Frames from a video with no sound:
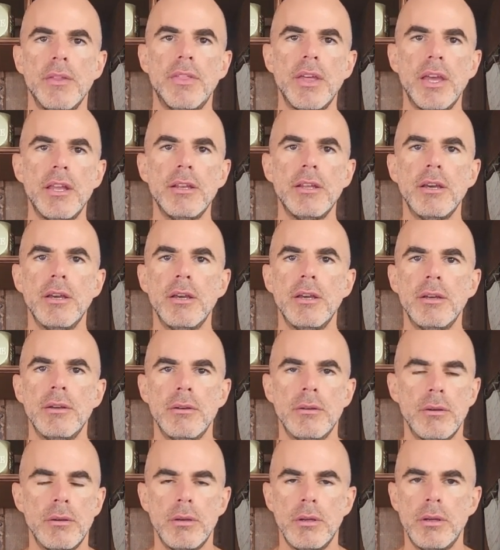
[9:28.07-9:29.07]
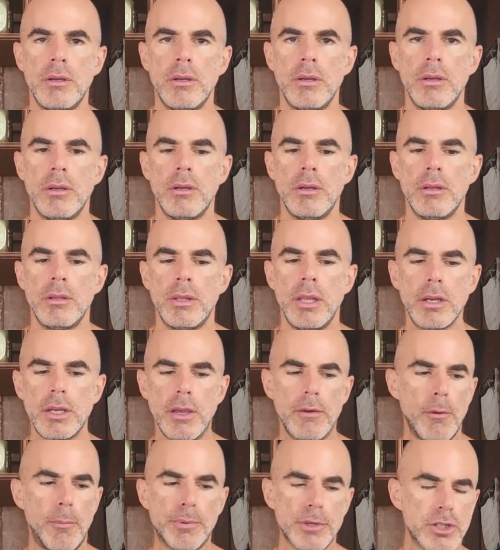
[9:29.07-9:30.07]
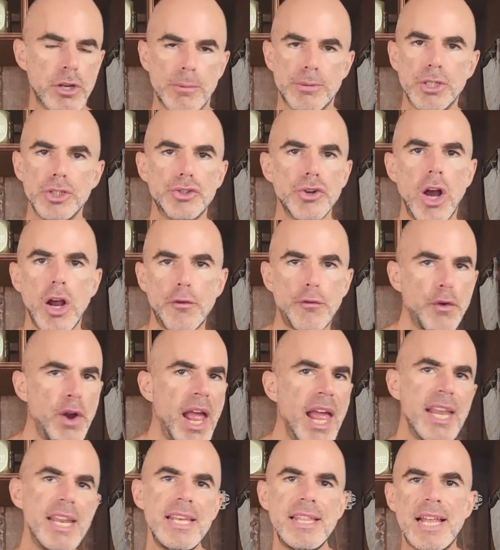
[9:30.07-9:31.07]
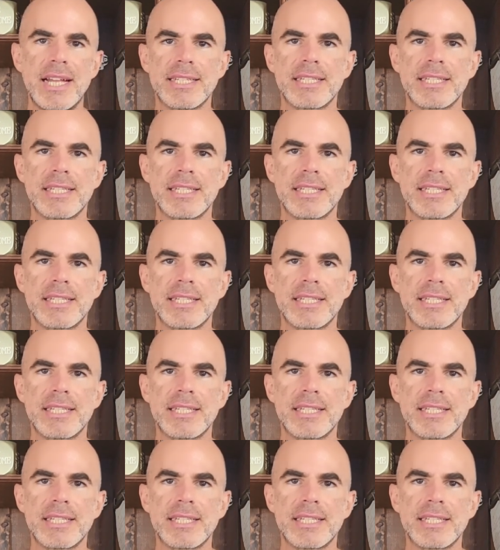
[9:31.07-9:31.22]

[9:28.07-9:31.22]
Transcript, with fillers: Then they'll give a prescription drug for any of that